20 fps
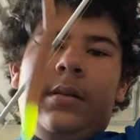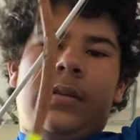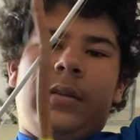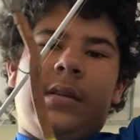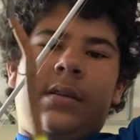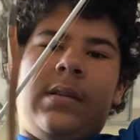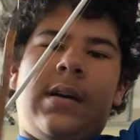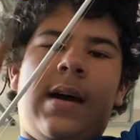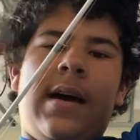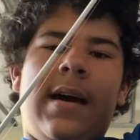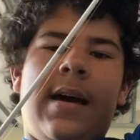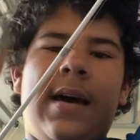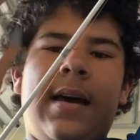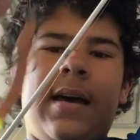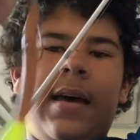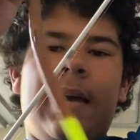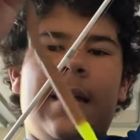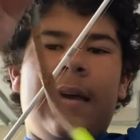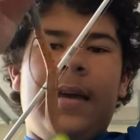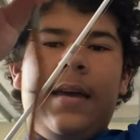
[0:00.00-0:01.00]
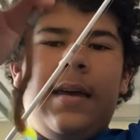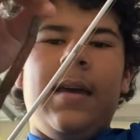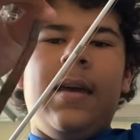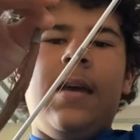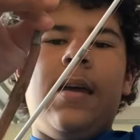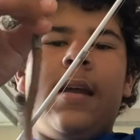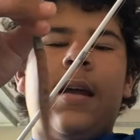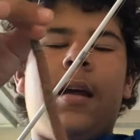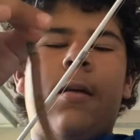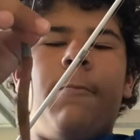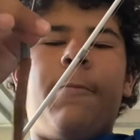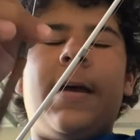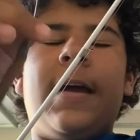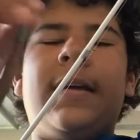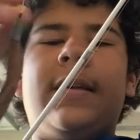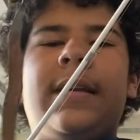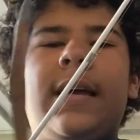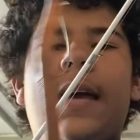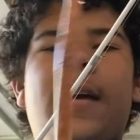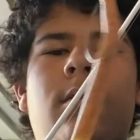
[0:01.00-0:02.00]
Slide our
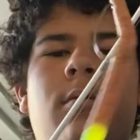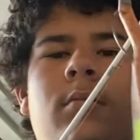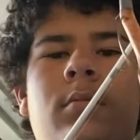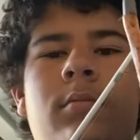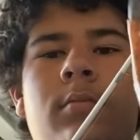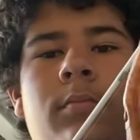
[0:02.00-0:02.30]
peg down.